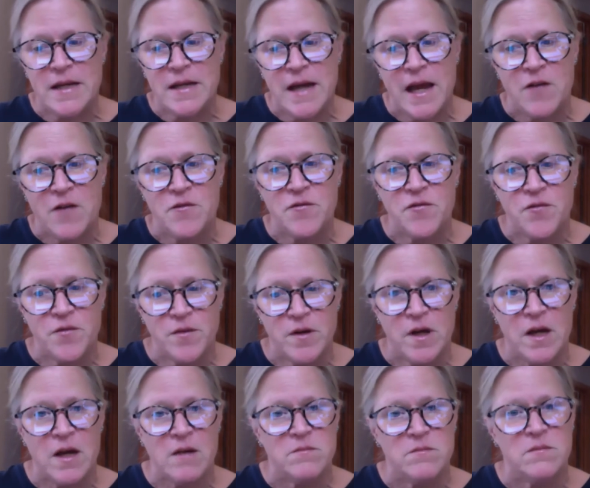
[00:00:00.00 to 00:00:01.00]
to have
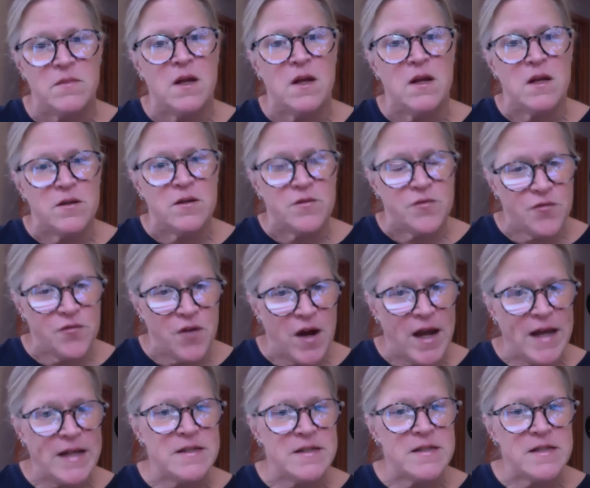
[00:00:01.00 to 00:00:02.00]
um,
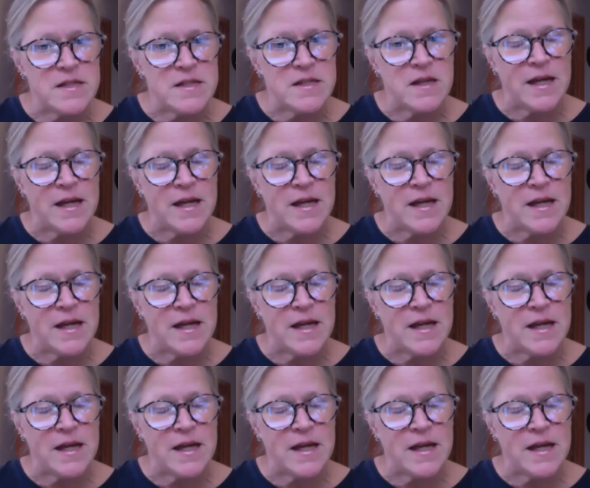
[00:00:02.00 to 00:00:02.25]
friends.